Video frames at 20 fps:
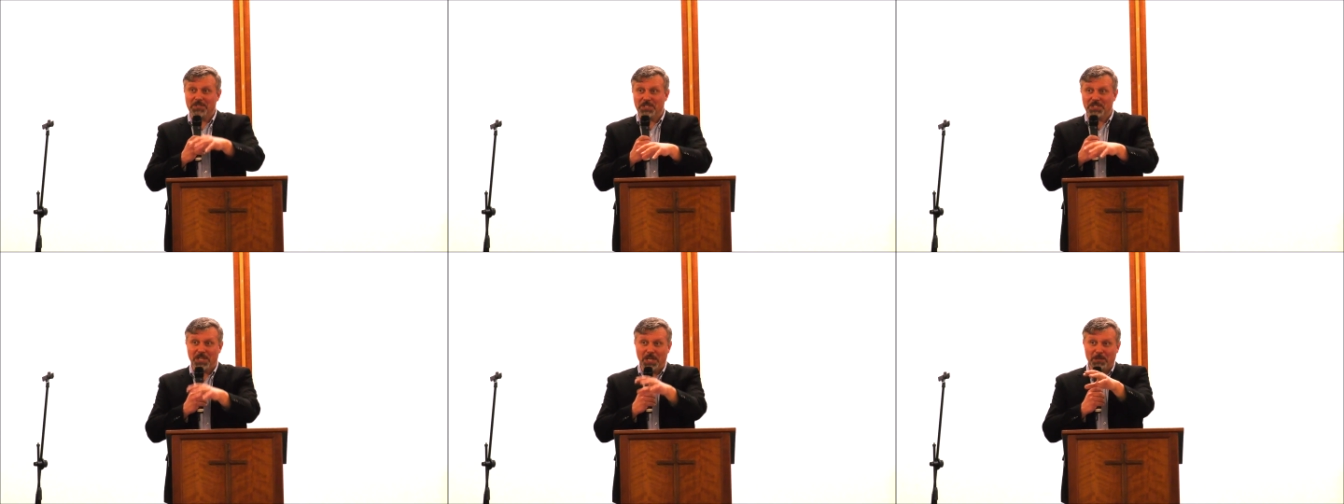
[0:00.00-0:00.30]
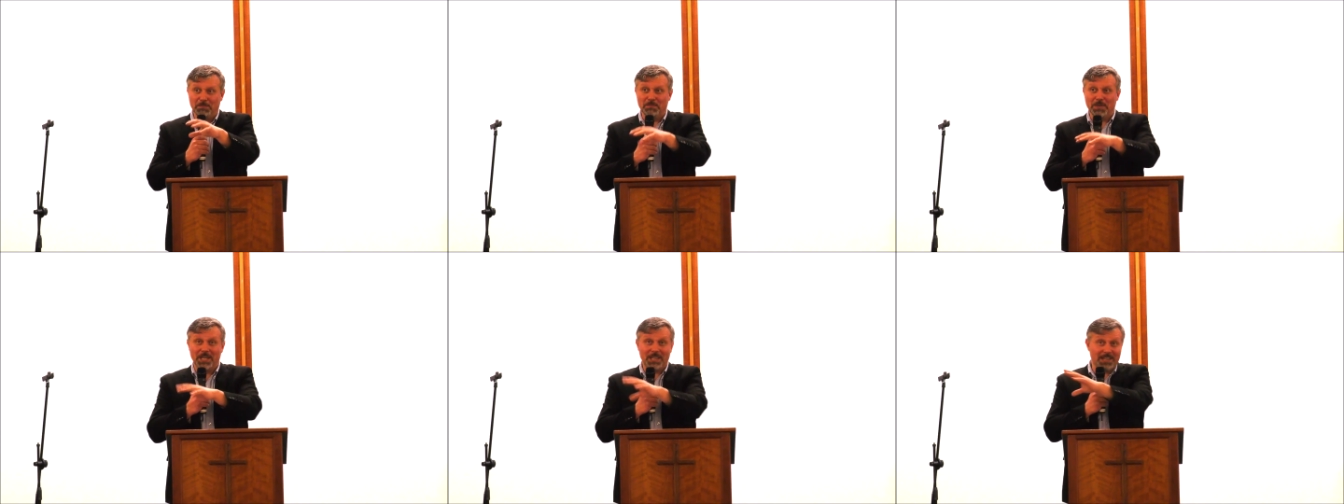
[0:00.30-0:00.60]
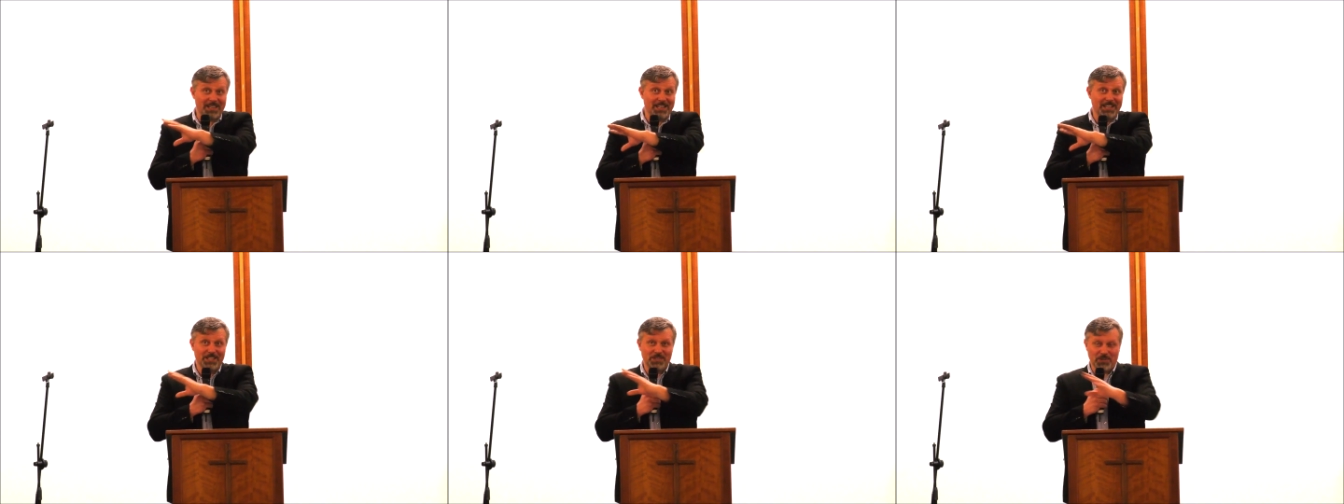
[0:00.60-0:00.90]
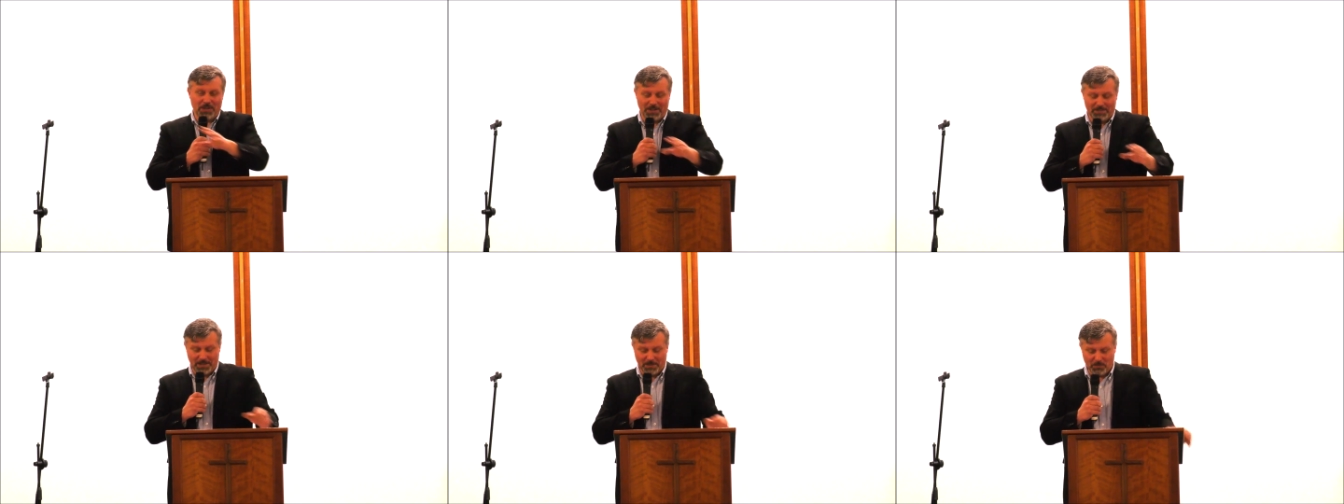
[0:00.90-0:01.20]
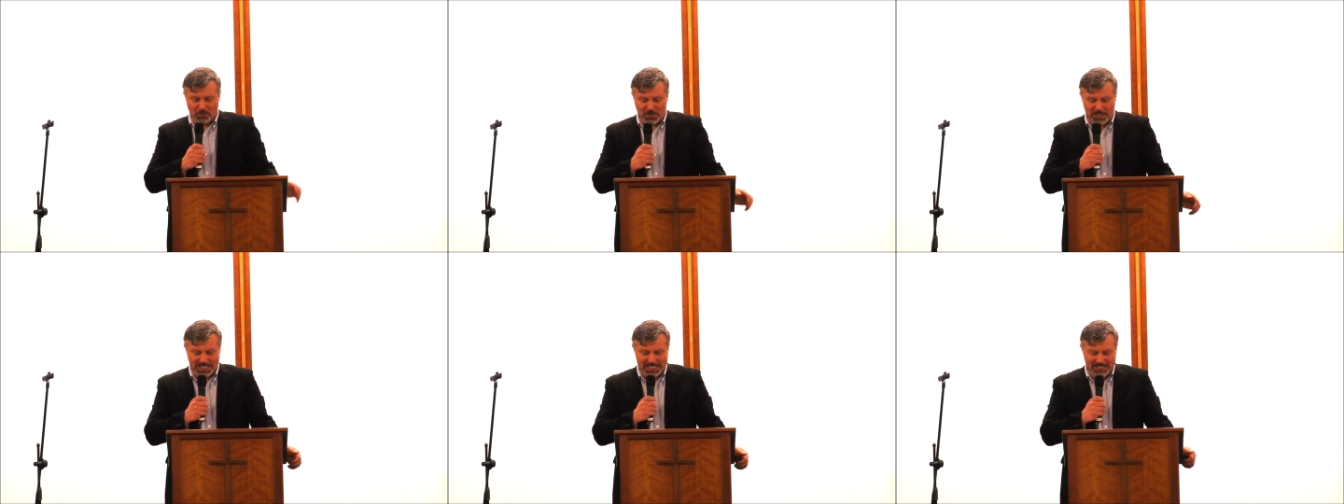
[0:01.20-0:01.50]
just help me to have
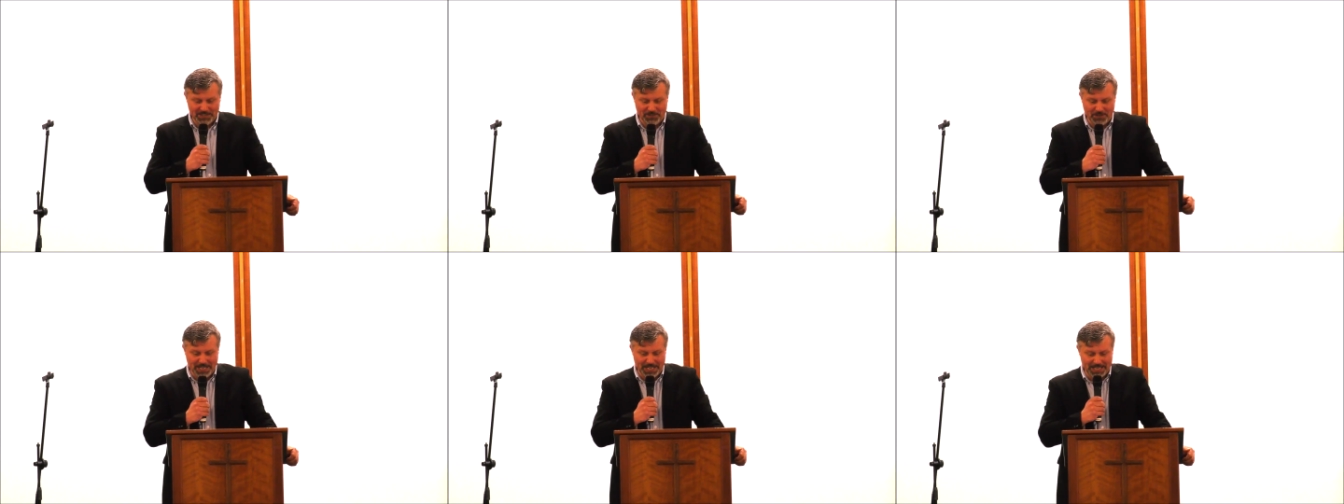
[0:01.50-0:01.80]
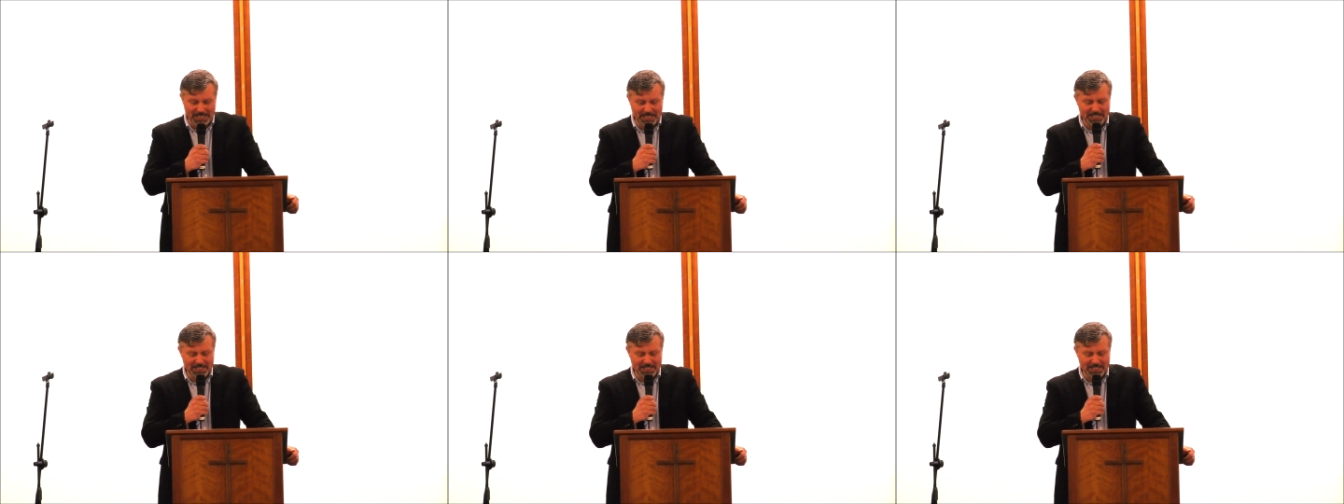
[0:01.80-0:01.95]
them on the screen.